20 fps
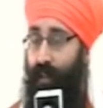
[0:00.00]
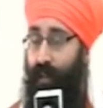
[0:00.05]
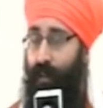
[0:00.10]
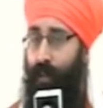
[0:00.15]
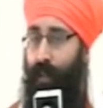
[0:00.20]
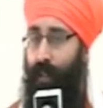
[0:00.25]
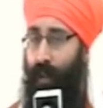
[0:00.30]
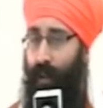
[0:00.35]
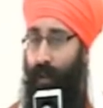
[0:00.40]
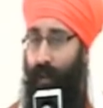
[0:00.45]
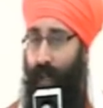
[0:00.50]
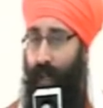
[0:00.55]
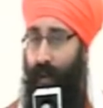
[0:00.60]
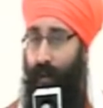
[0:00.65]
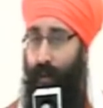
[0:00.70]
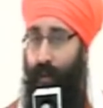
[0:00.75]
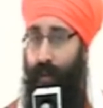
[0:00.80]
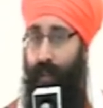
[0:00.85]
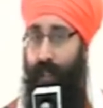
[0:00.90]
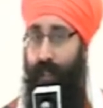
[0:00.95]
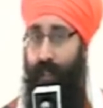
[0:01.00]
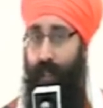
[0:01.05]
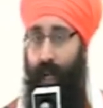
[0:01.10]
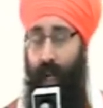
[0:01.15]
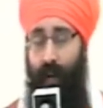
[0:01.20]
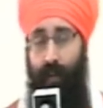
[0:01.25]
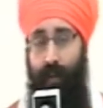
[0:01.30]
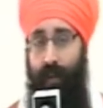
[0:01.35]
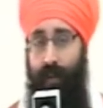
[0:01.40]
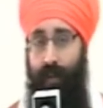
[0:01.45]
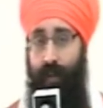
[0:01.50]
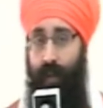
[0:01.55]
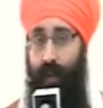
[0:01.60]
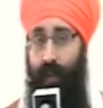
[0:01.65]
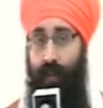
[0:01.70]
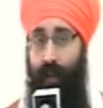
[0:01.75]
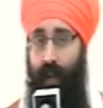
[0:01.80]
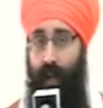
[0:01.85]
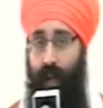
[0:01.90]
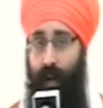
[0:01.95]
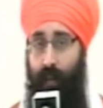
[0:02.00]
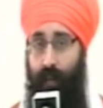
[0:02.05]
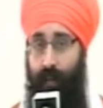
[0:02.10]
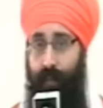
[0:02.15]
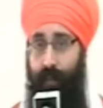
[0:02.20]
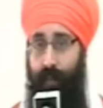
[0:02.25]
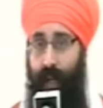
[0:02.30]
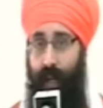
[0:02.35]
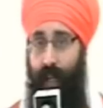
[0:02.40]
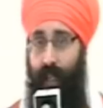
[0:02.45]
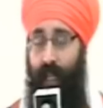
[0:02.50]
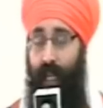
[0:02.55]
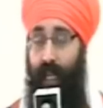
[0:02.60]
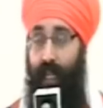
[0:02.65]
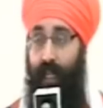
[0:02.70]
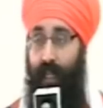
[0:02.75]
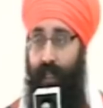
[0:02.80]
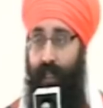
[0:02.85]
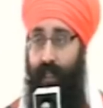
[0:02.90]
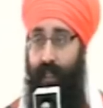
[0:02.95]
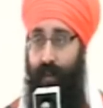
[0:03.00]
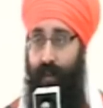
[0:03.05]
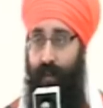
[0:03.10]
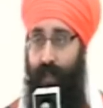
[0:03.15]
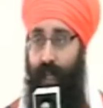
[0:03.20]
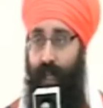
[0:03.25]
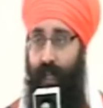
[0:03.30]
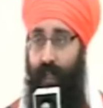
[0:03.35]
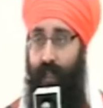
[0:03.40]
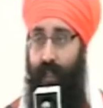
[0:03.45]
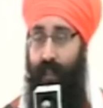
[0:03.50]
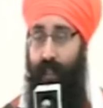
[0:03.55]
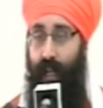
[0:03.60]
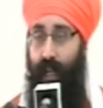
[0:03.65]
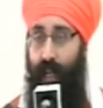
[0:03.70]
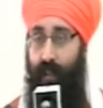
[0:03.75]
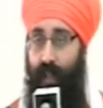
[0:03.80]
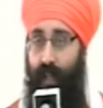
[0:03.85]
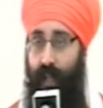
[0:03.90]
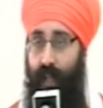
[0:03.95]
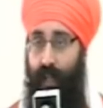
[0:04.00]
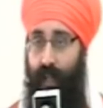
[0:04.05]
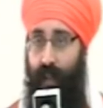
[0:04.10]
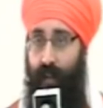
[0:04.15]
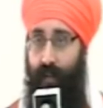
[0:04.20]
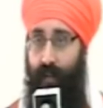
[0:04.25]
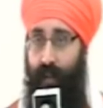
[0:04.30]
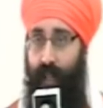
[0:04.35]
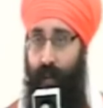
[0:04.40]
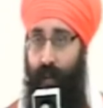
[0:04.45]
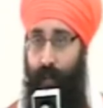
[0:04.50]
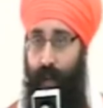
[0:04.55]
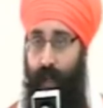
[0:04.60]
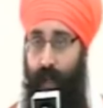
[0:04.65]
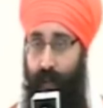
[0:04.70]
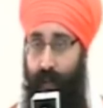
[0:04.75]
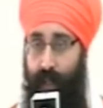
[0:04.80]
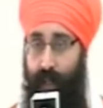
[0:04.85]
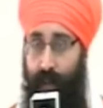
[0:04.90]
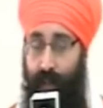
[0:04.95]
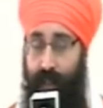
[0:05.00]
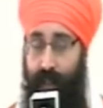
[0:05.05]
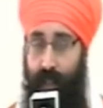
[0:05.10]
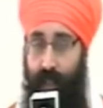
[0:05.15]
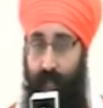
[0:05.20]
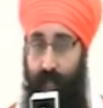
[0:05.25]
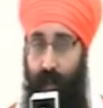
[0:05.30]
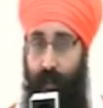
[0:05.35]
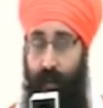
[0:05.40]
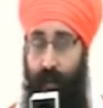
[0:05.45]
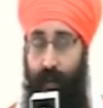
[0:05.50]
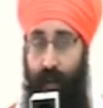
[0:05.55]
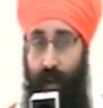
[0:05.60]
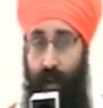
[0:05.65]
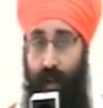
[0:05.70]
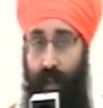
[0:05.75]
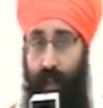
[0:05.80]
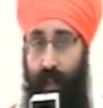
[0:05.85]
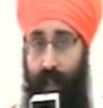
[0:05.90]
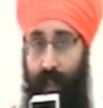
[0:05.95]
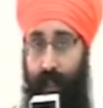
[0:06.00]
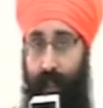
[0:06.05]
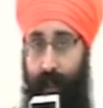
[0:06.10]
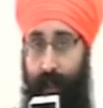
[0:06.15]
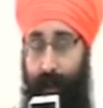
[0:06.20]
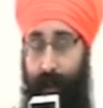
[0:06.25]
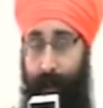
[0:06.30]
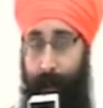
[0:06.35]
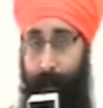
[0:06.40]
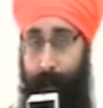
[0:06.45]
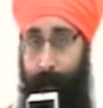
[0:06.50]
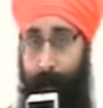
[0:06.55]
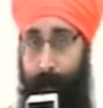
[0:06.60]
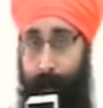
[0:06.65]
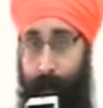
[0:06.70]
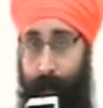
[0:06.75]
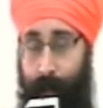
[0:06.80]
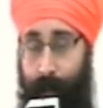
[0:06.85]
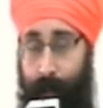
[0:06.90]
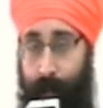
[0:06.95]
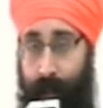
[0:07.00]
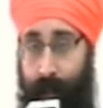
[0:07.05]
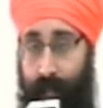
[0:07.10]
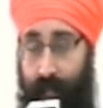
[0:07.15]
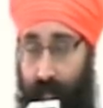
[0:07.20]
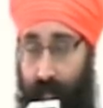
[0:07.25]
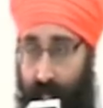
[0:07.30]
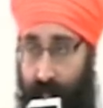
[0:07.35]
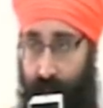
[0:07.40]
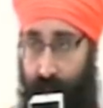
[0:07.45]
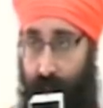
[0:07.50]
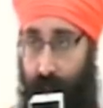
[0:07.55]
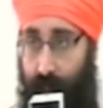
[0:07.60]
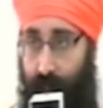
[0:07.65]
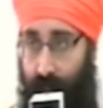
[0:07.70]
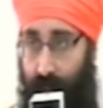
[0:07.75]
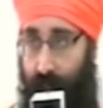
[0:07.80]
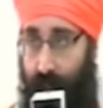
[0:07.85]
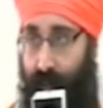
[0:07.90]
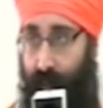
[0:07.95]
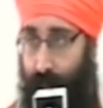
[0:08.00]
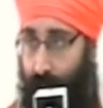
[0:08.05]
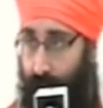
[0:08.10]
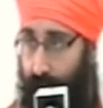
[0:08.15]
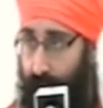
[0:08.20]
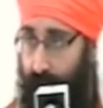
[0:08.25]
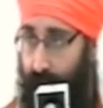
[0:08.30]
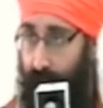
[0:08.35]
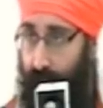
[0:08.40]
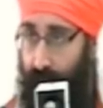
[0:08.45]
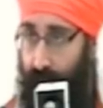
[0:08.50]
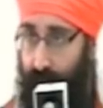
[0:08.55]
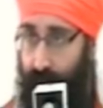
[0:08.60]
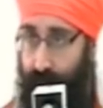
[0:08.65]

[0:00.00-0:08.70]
So we know that Guruji's life was full of naam, and their isht or their desire, their love, their beloved was the name of God. And that's what Maharaj replied.